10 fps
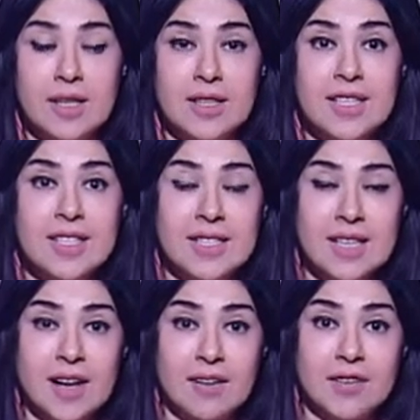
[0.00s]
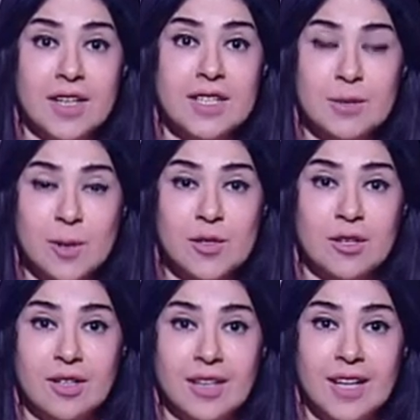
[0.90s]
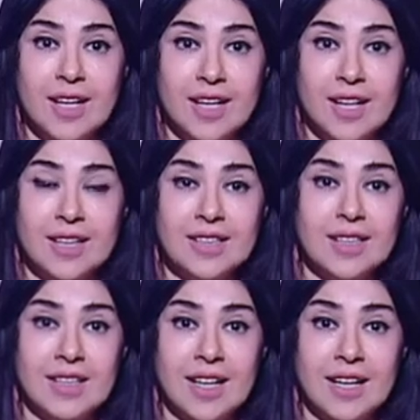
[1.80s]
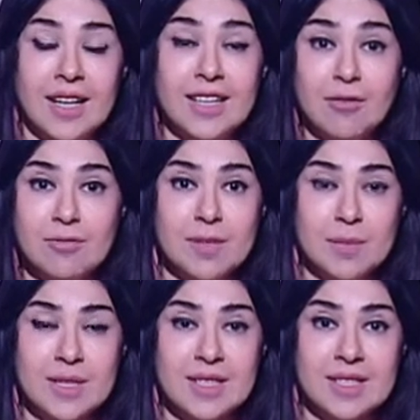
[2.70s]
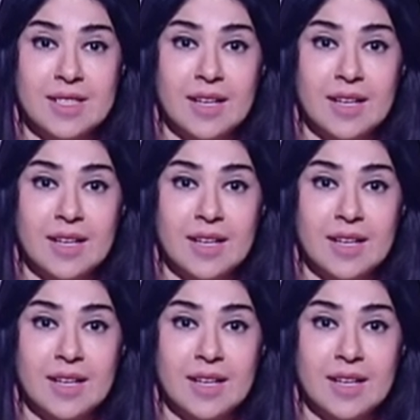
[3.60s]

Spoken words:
these very special little announcements